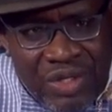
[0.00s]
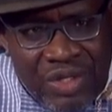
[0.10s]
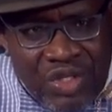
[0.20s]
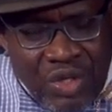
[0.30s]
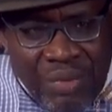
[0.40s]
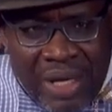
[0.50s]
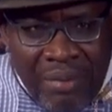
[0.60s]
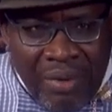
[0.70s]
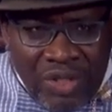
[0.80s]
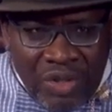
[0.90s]
to be
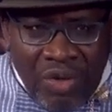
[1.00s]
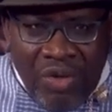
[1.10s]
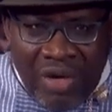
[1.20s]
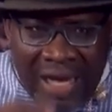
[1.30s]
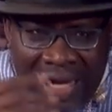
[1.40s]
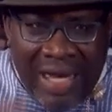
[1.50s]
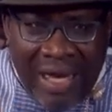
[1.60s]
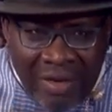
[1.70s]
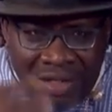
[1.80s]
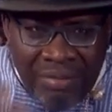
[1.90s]
able to carry
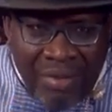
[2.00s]
out.